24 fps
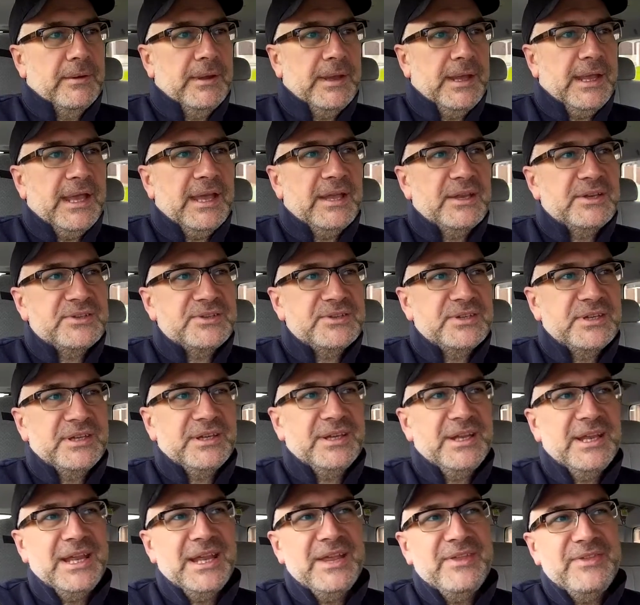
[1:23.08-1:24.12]
and
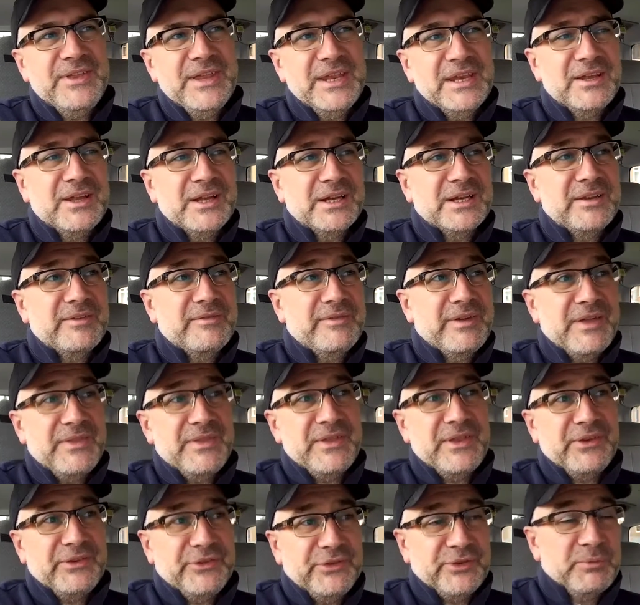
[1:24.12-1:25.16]
in the unlikely event
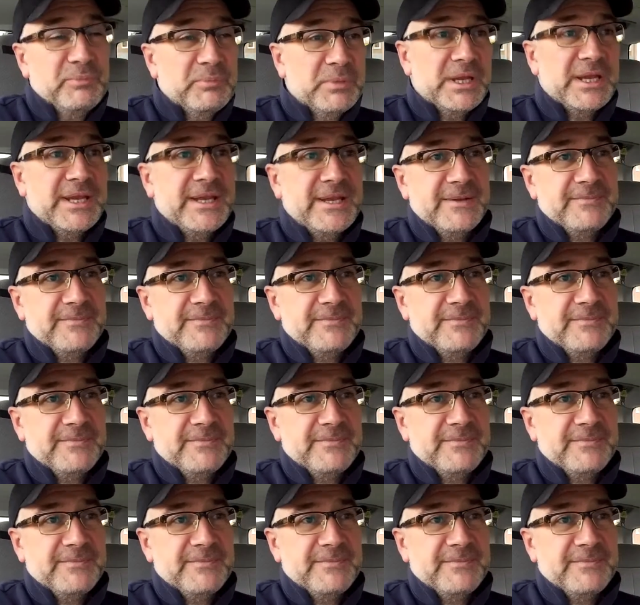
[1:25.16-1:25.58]
that somebody